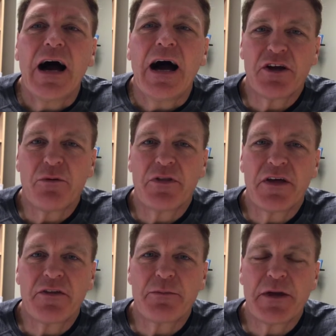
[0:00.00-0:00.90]
share it with
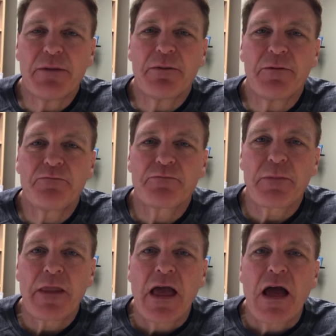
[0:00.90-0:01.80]
other people.
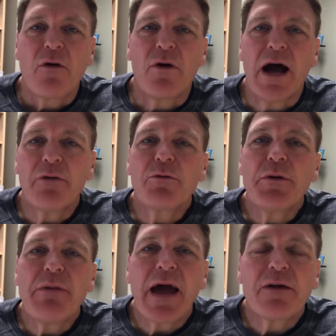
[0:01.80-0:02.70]
Well, I will be
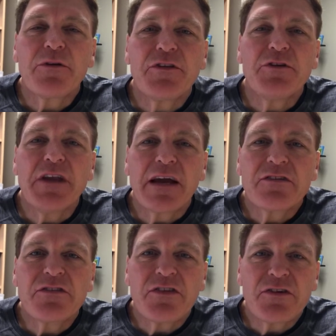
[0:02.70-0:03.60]
back with you
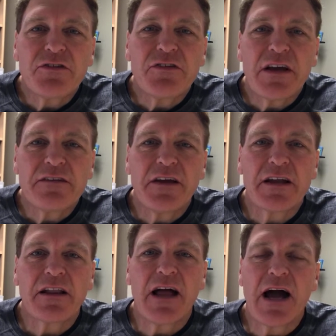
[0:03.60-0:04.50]
next Thursday at 10
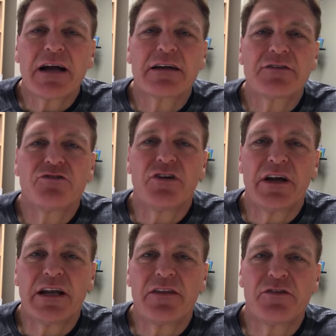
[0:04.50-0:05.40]
o'clock,
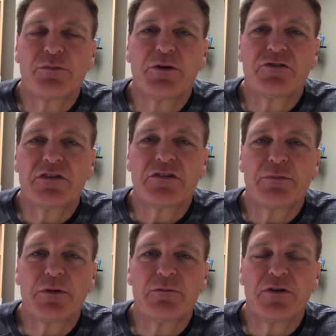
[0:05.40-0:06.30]
sharing another spiritual
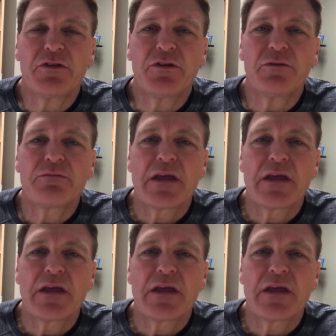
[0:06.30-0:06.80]
discipline with you.